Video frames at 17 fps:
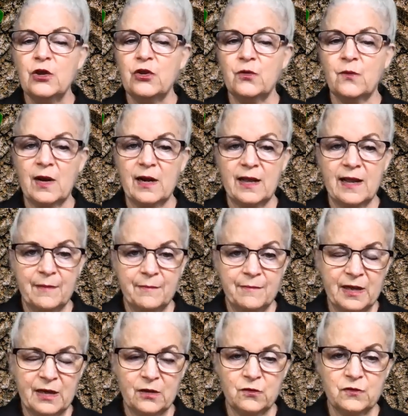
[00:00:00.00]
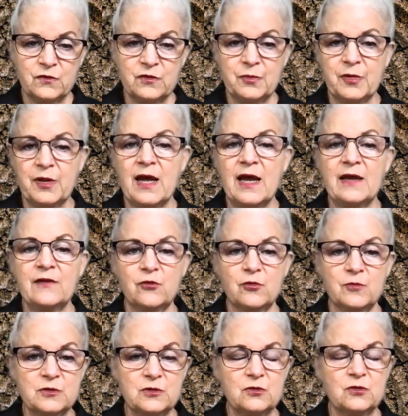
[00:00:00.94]
You want to have medical supplies,
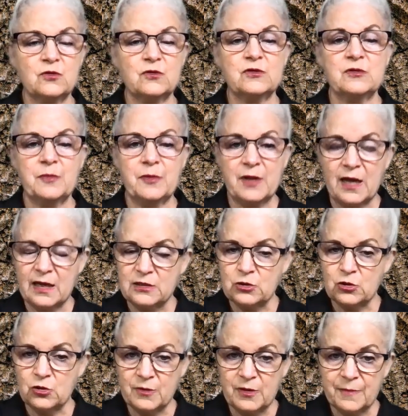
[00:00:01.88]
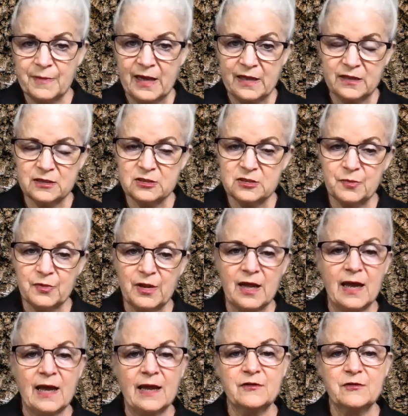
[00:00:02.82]
herbaceutical supplies, homeopathic
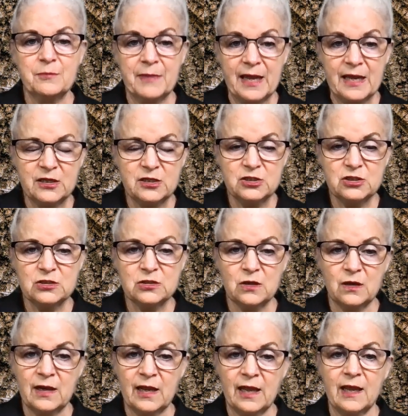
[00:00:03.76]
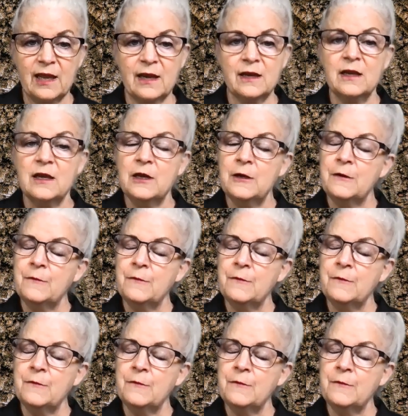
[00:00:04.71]
supplies, bandages on hand.